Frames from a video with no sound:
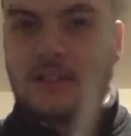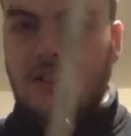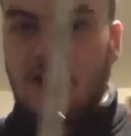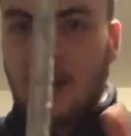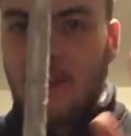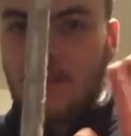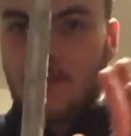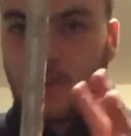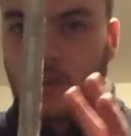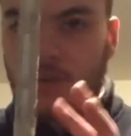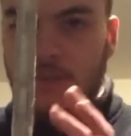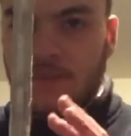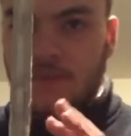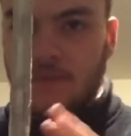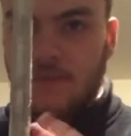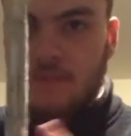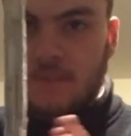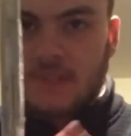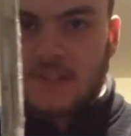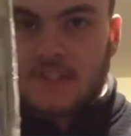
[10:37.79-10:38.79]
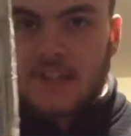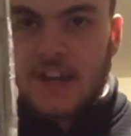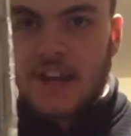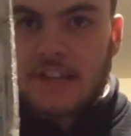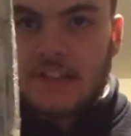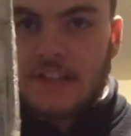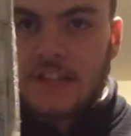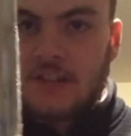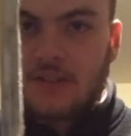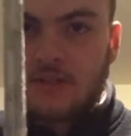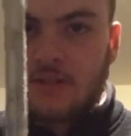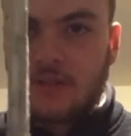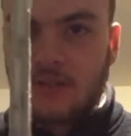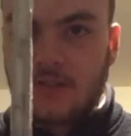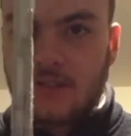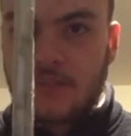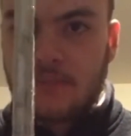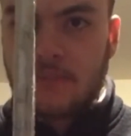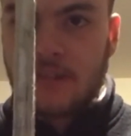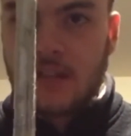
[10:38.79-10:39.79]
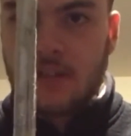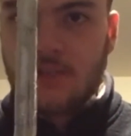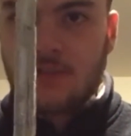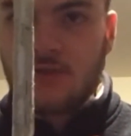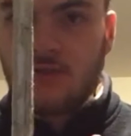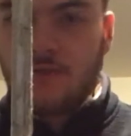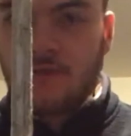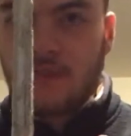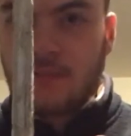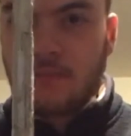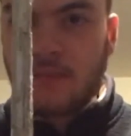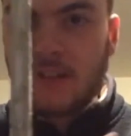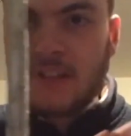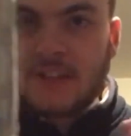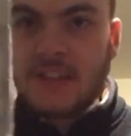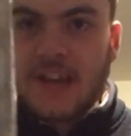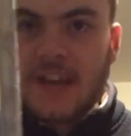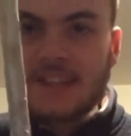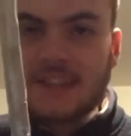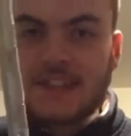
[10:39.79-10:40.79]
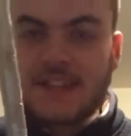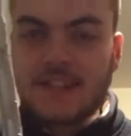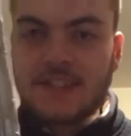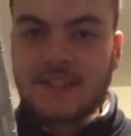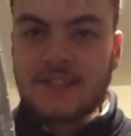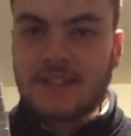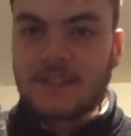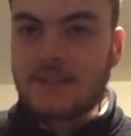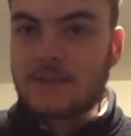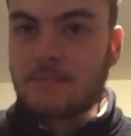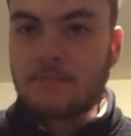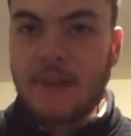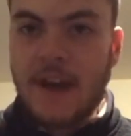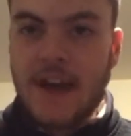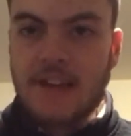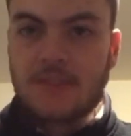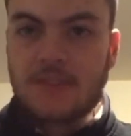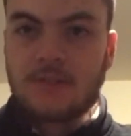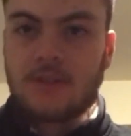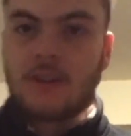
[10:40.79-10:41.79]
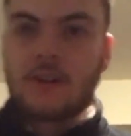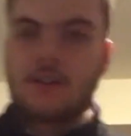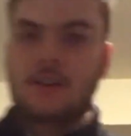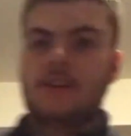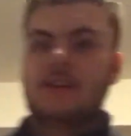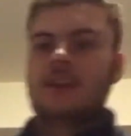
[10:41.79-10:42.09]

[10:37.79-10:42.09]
Of course, from the side here it looks a bit goofy, but that doesn't matter.